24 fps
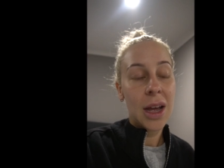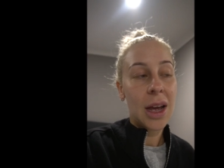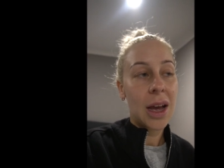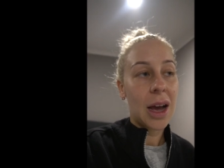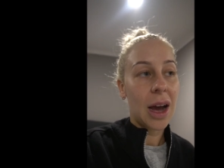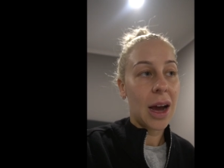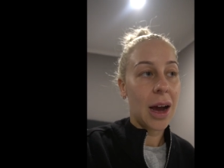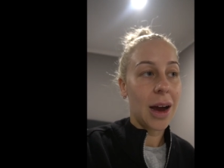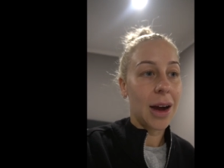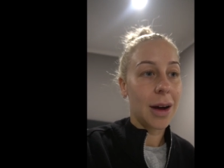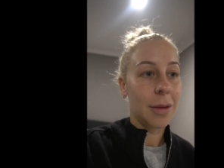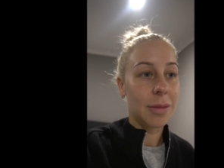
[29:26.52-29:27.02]

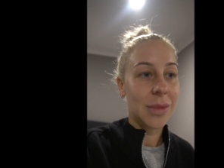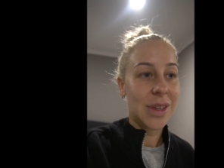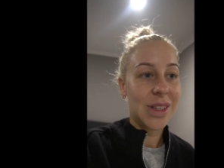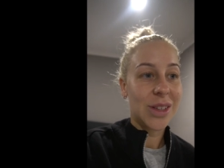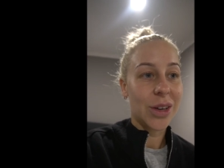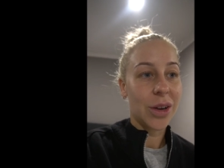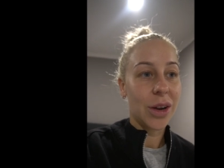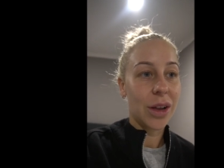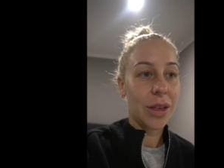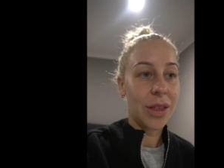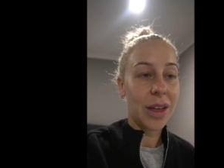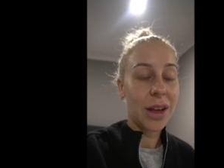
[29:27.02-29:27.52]
um,
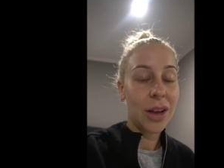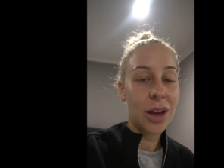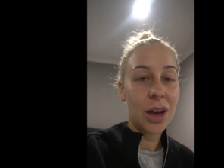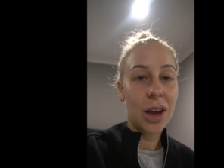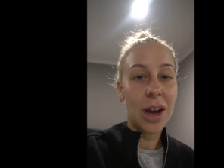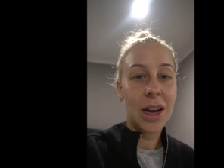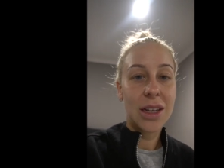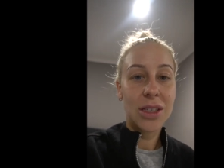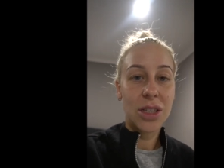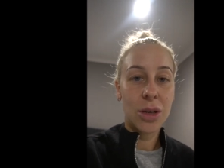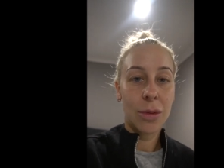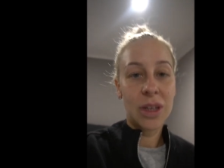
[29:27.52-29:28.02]
so thank you
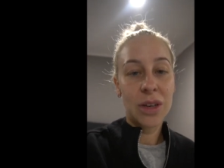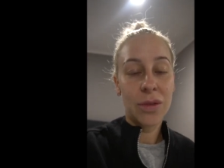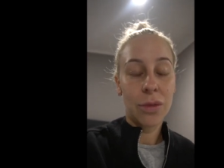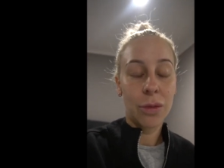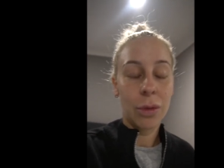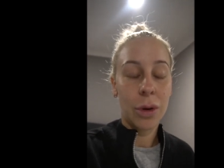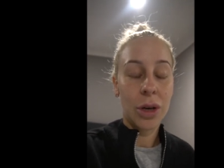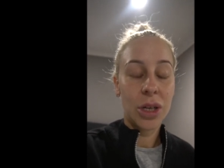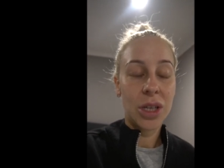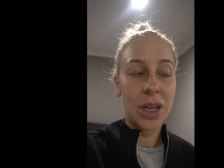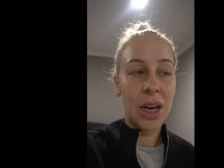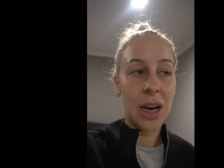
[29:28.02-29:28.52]
guys so much for
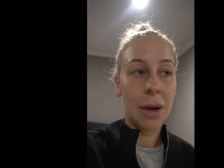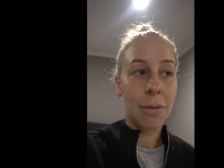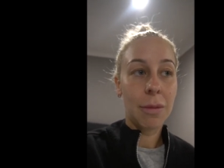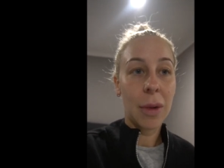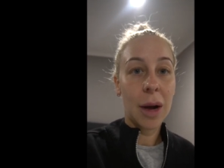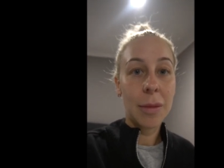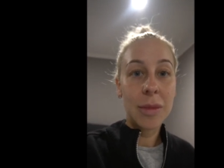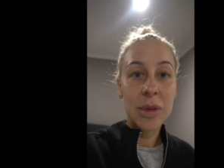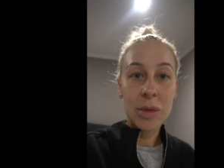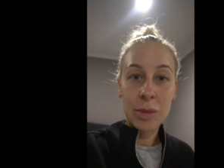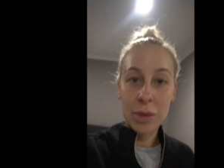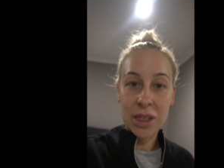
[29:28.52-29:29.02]
watching
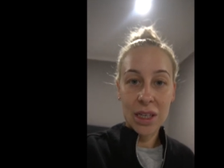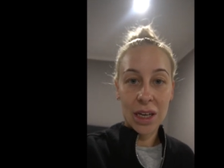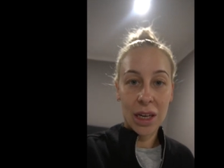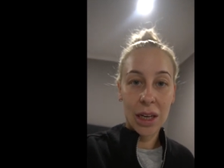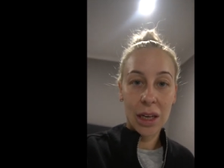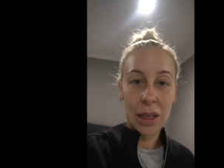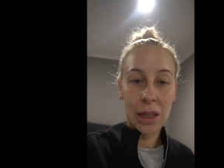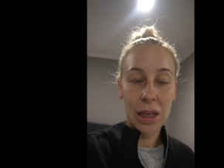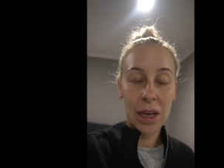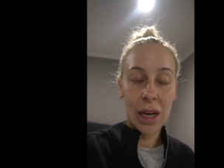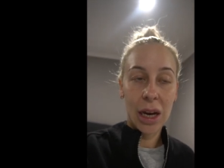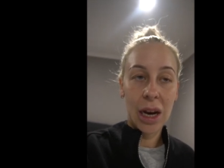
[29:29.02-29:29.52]
mums
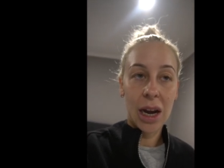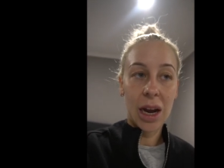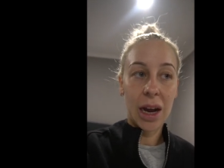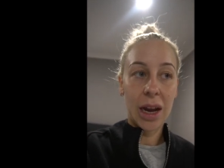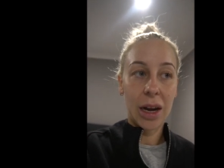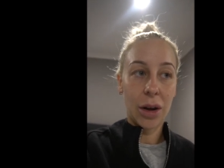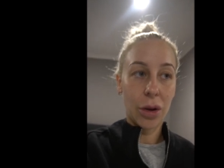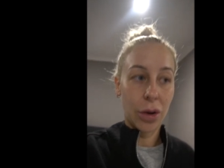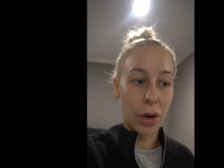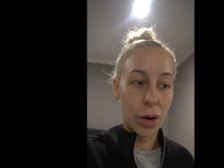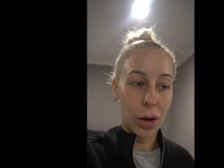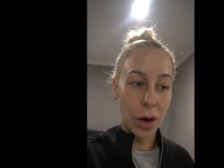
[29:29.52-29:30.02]
particularly I
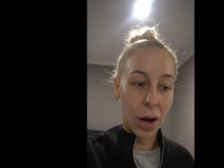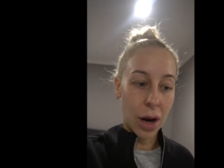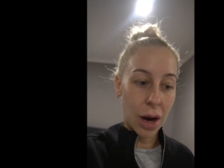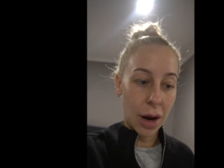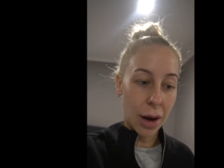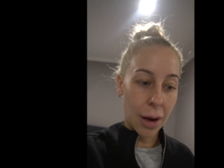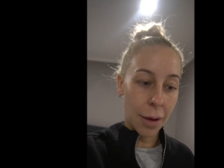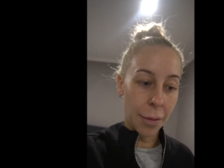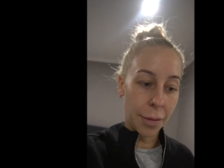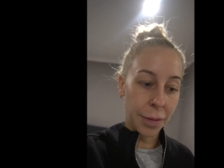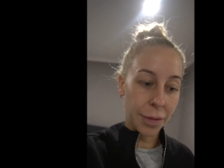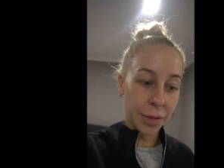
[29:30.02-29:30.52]
know
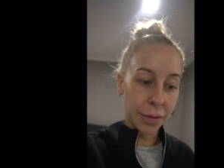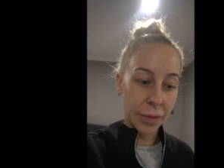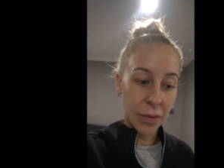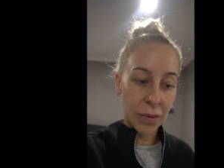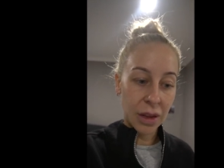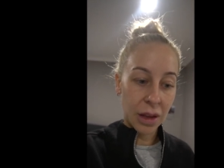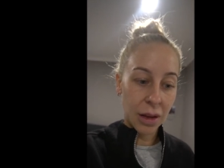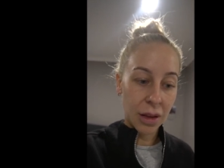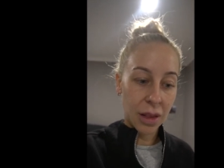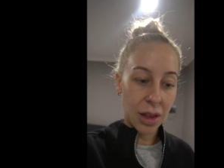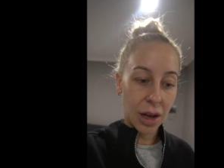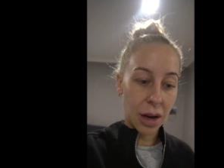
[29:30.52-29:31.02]
um,
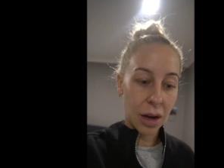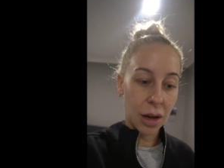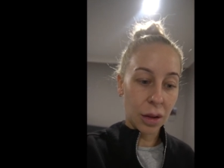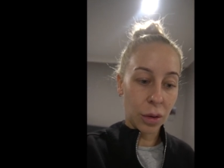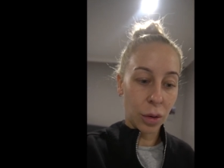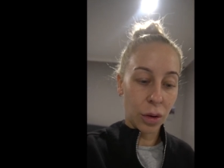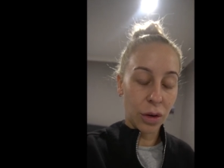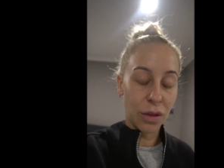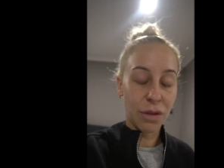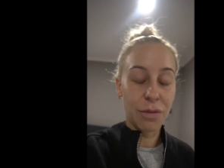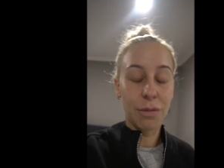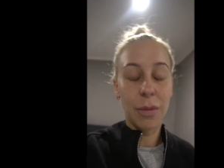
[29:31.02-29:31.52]
that a
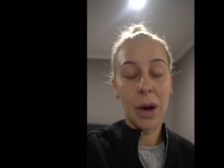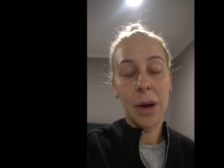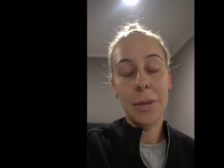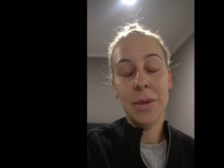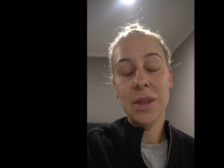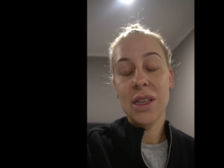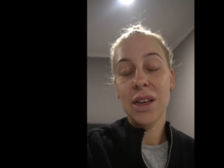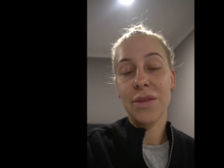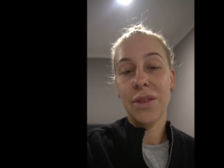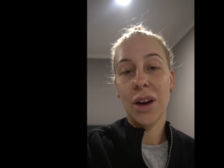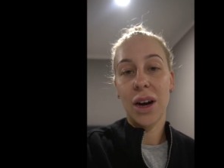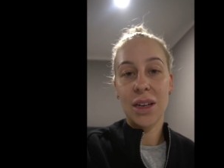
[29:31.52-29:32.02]
lot of
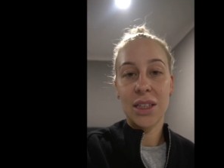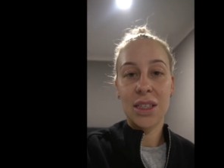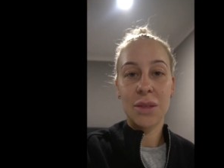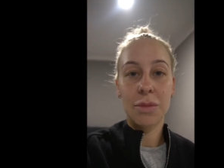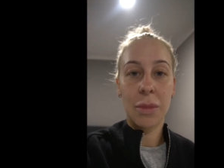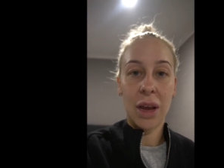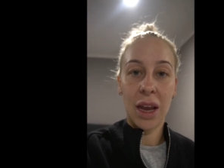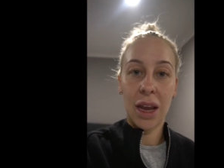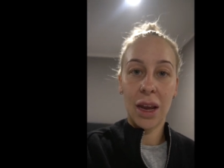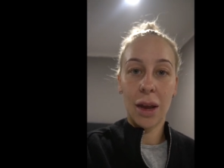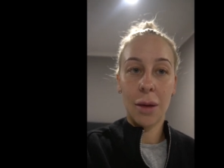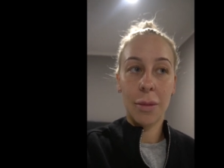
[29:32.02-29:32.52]
mums have asked
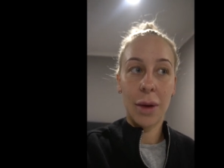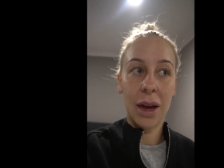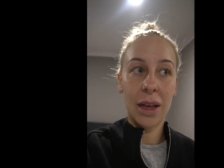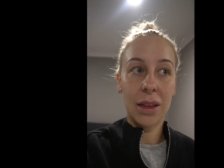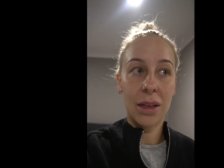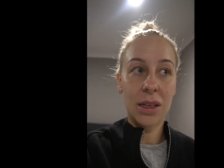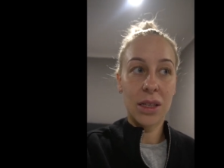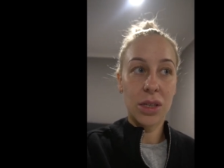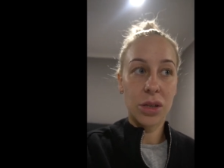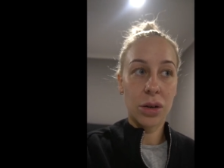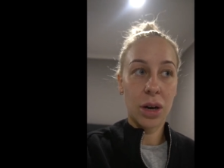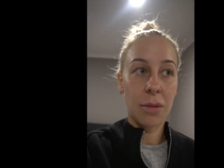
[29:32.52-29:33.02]
me about
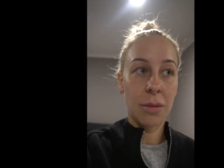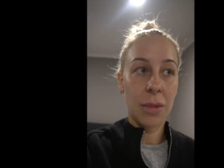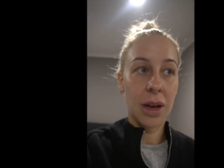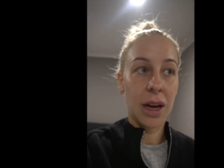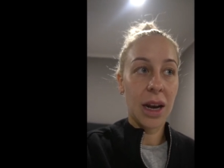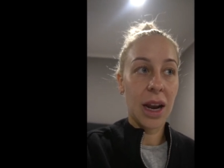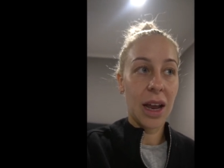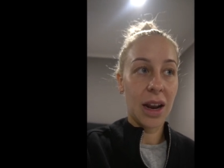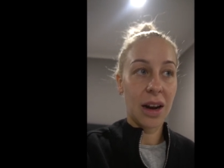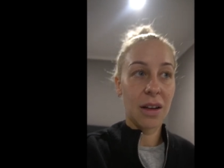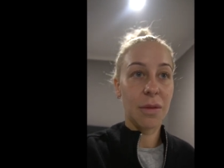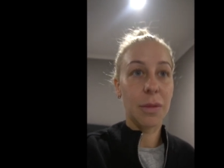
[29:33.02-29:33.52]
this
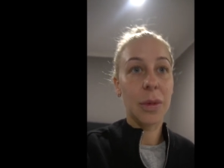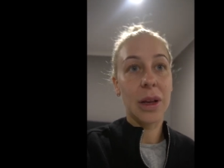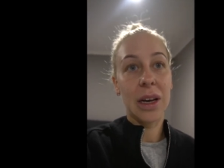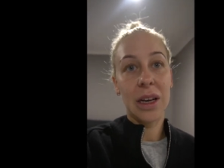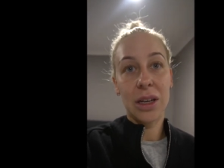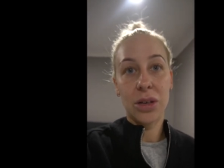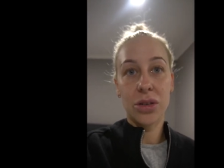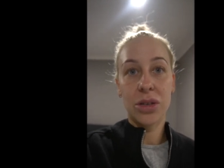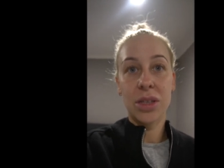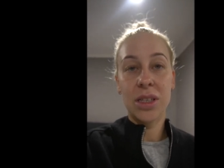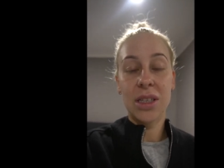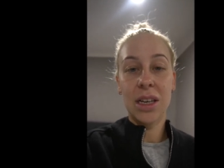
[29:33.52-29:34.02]
treatment and have been
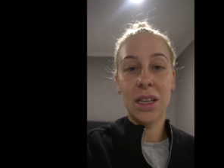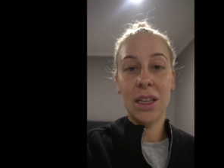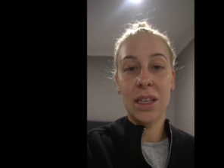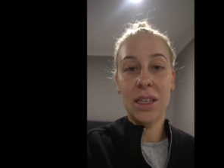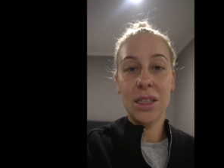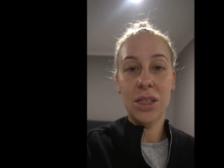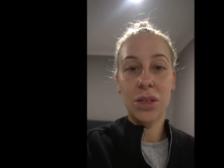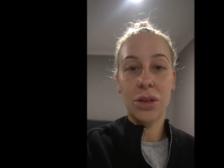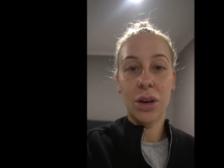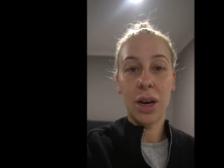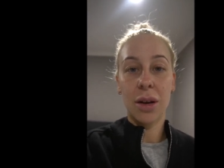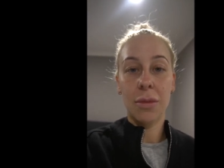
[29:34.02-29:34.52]
interested in
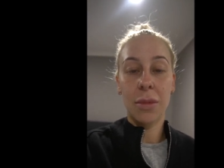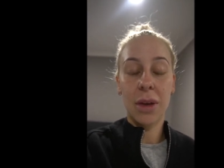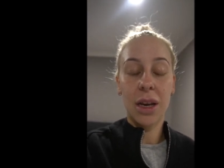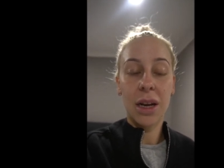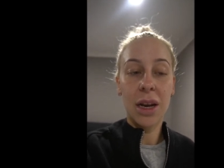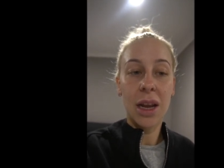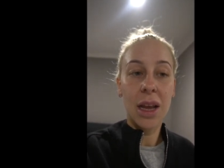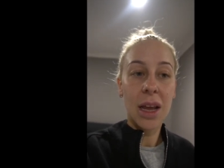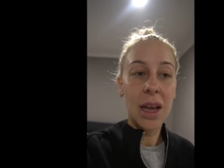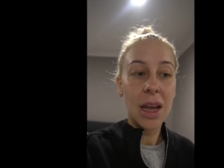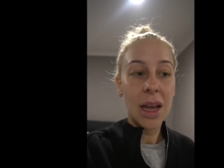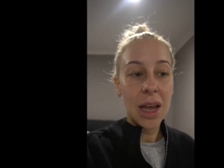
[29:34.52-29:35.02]
this treatment.